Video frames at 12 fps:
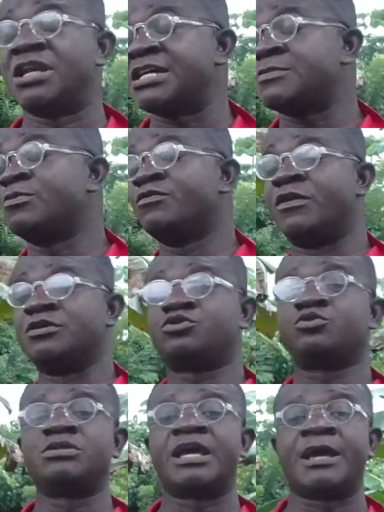let's move on
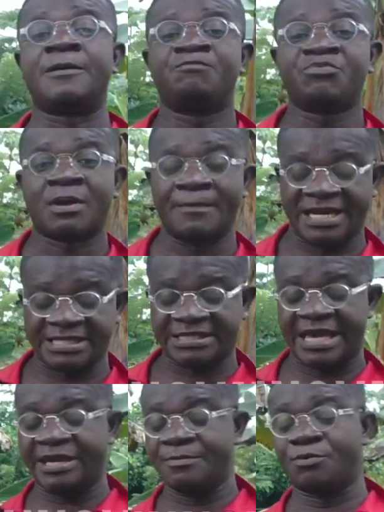to the
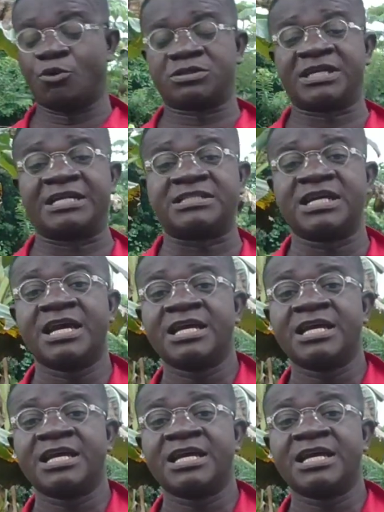medicinal importance.